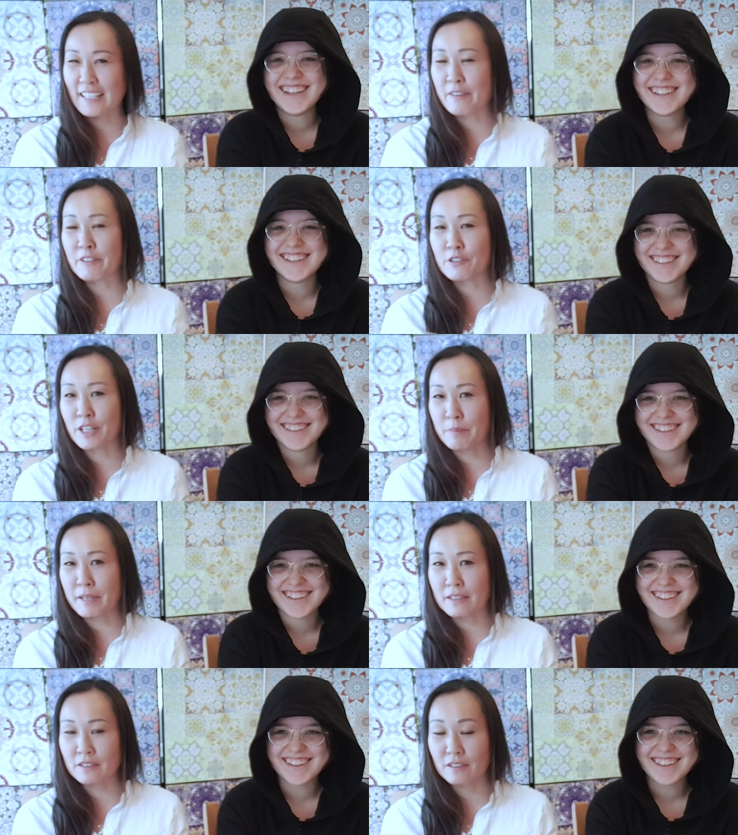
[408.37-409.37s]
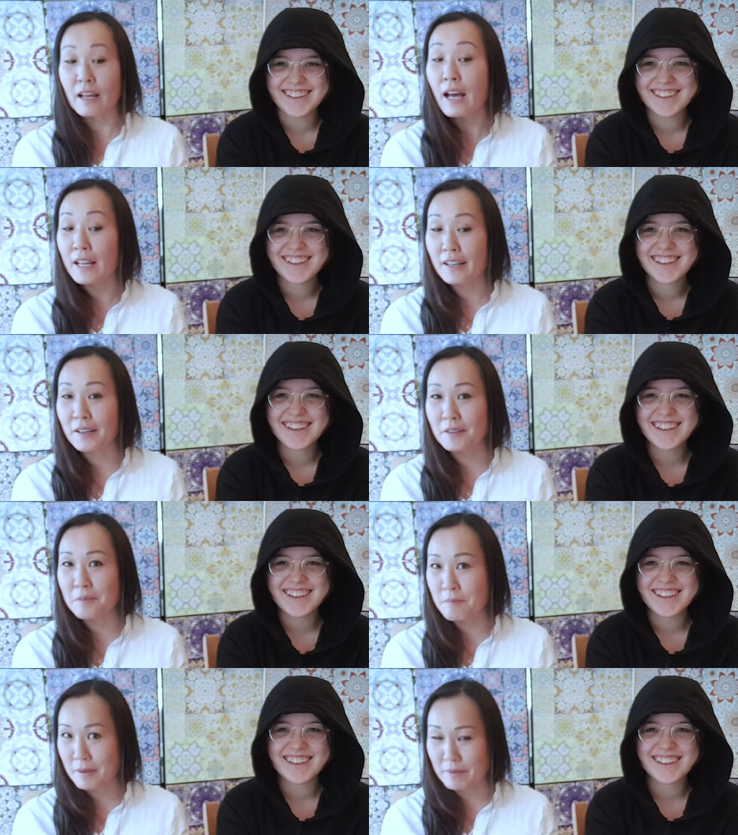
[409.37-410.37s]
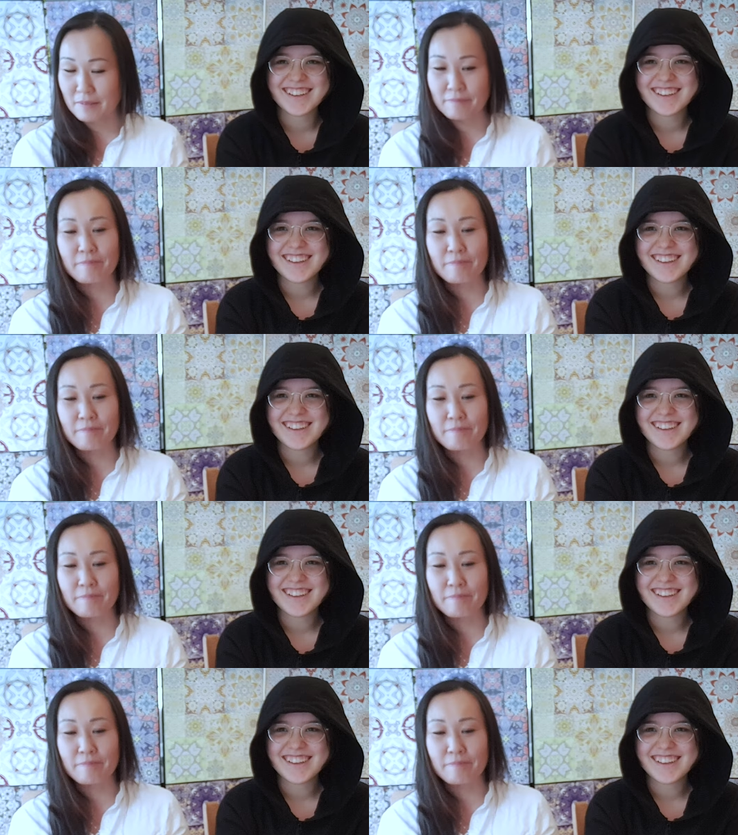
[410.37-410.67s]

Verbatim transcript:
Speaker 1: than having track pants on. I don't know. Maybe.